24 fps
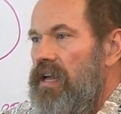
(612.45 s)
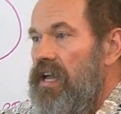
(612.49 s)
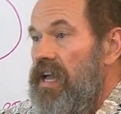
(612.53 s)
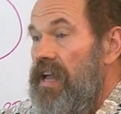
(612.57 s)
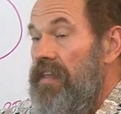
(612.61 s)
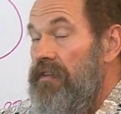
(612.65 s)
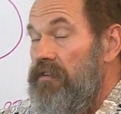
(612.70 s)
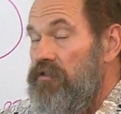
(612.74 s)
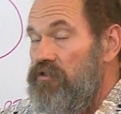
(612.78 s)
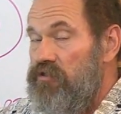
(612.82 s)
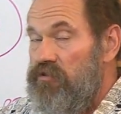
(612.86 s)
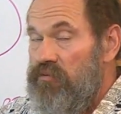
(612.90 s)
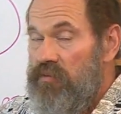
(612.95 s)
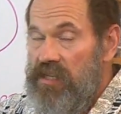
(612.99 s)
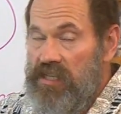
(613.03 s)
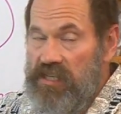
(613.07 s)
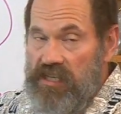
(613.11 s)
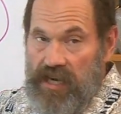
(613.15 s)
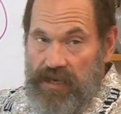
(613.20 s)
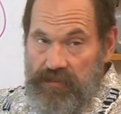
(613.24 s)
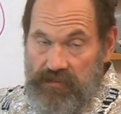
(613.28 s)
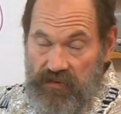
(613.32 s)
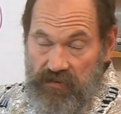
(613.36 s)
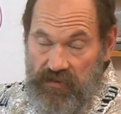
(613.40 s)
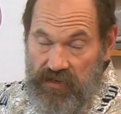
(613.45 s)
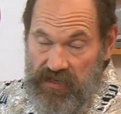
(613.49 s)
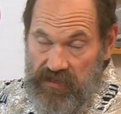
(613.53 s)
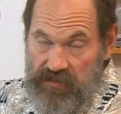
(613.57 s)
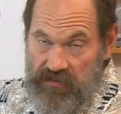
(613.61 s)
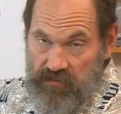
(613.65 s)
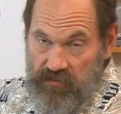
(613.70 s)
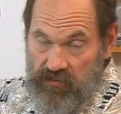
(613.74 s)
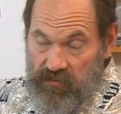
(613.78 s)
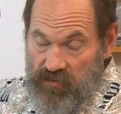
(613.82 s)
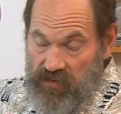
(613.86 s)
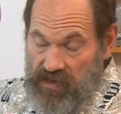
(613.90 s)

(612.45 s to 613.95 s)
And there's three types of things.